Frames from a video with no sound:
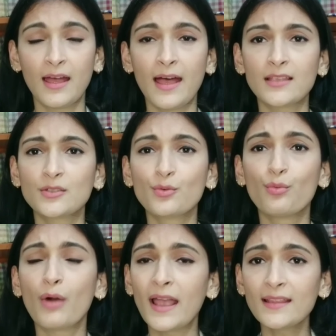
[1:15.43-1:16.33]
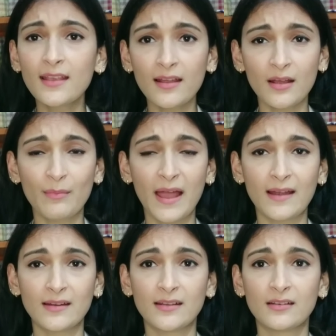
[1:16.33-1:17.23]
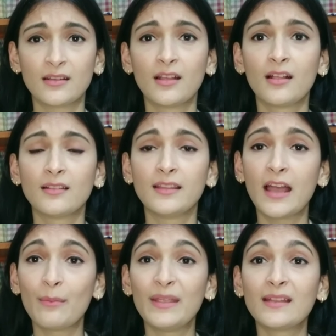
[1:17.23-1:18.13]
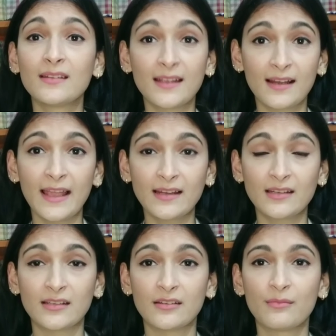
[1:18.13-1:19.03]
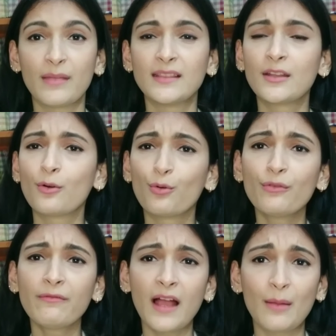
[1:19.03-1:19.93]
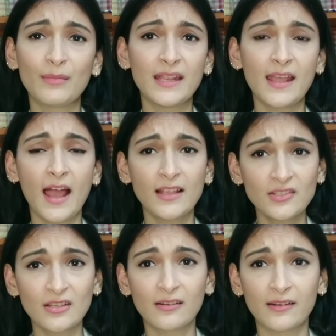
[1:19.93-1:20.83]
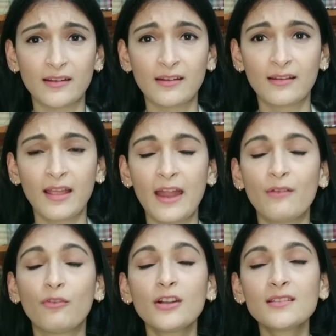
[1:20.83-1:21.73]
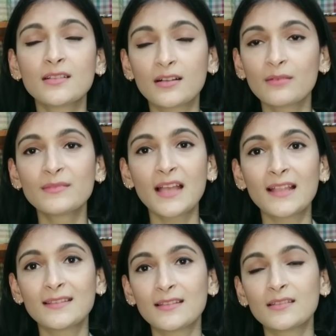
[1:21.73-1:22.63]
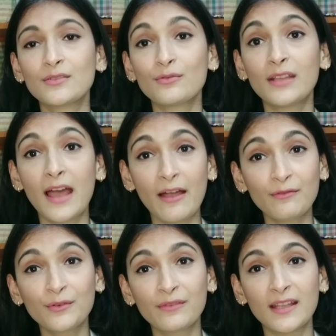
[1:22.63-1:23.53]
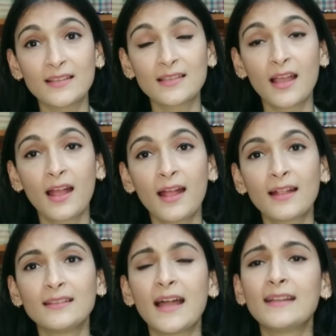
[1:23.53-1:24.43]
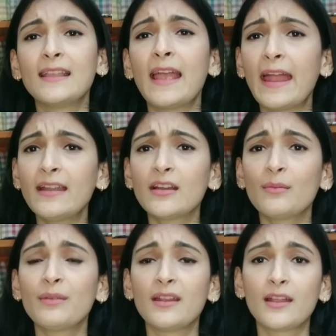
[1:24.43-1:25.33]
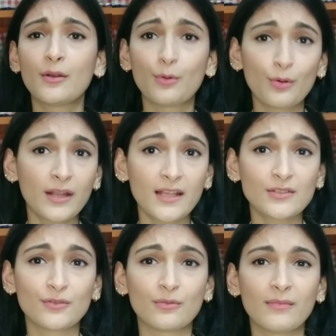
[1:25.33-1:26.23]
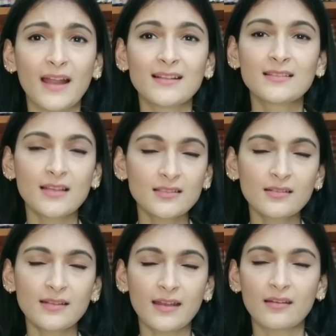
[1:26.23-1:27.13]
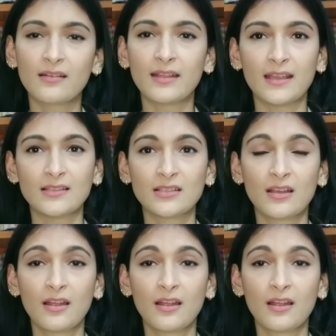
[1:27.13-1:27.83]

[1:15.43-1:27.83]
as to why they are abandoned, they are being neglected by their own family and children, and what circumstances do they have to face that they end up in an old age home at such a tender age,